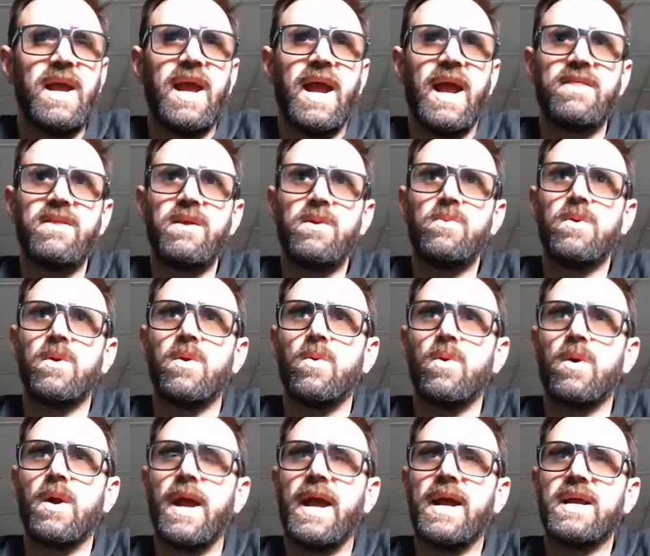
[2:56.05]
And then
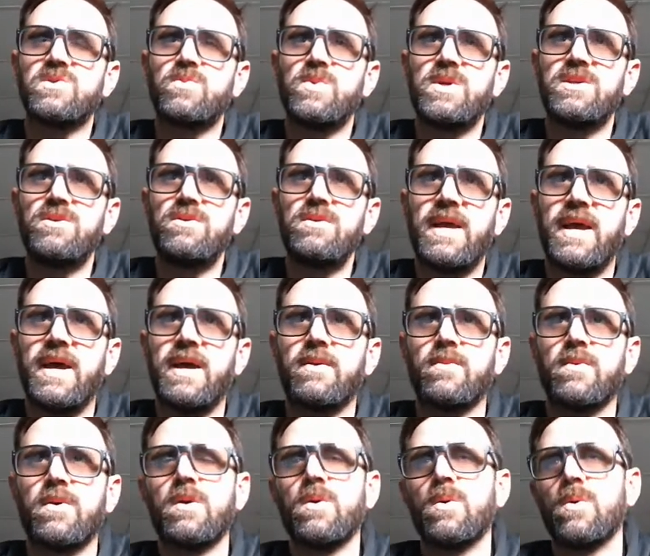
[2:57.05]
as we do that,
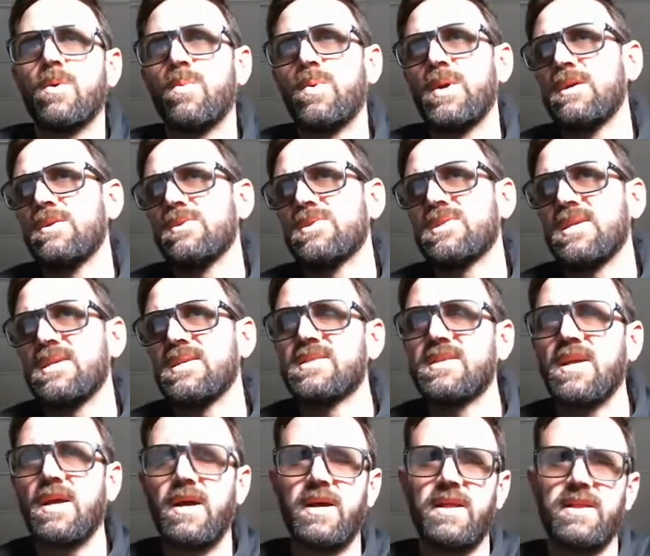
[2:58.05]
we use these
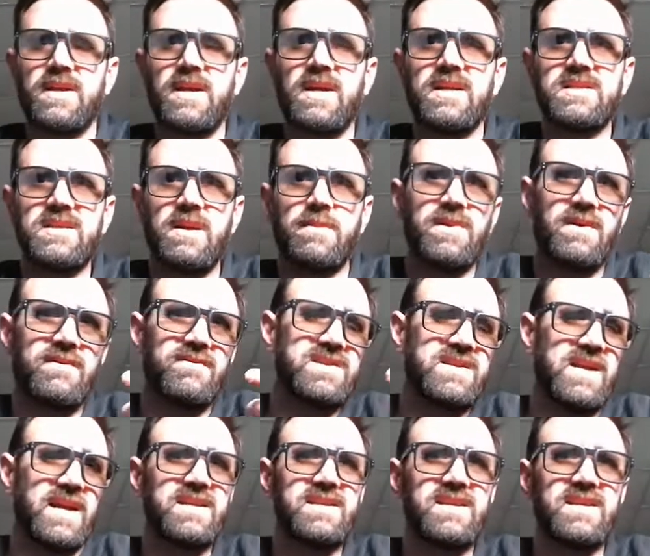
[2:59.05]
the concept of
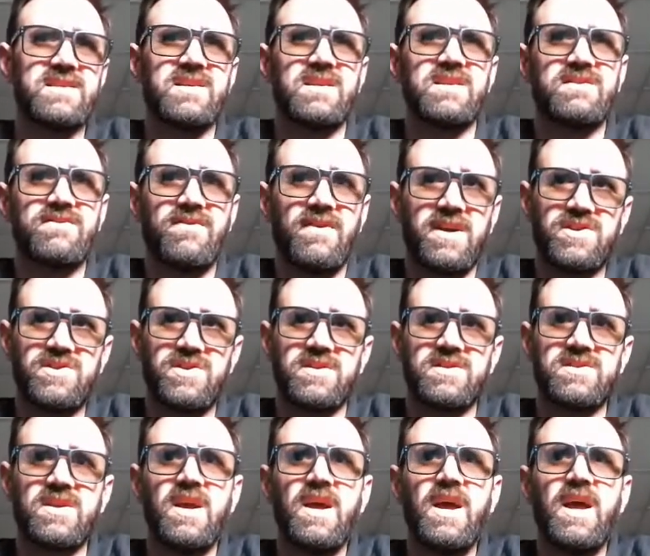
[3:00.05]
sign distance
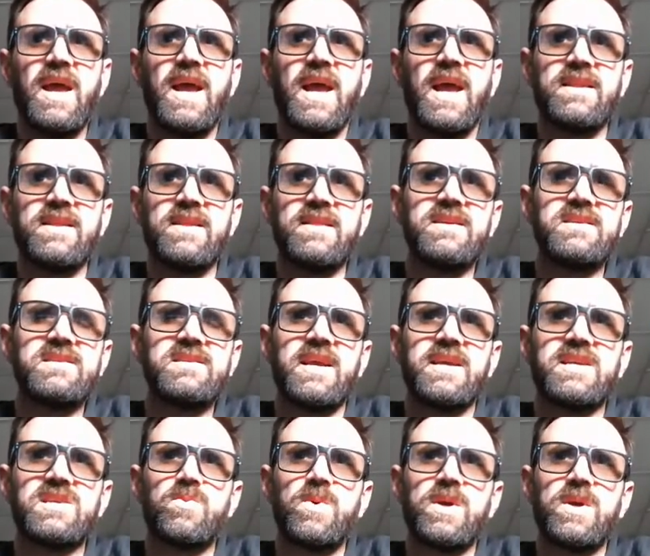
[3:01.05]
functions. And in this
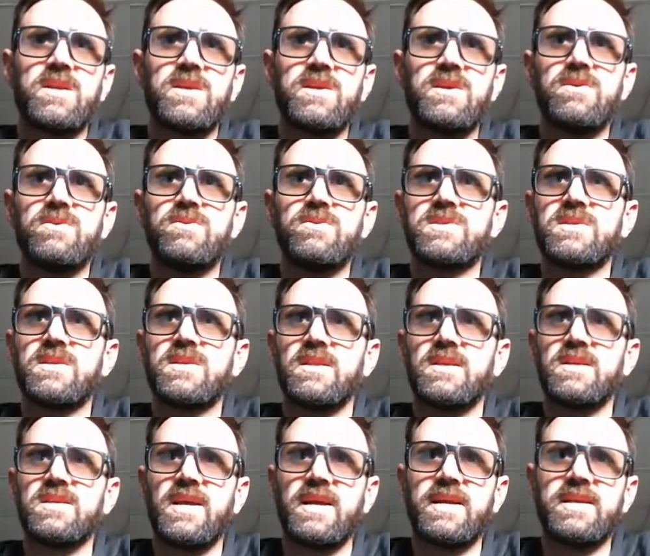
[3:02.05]
case, we can use
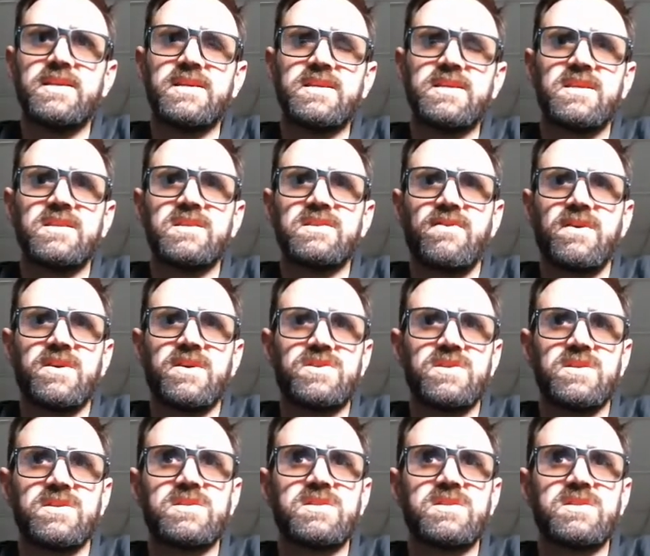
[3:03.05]
these sign distance functions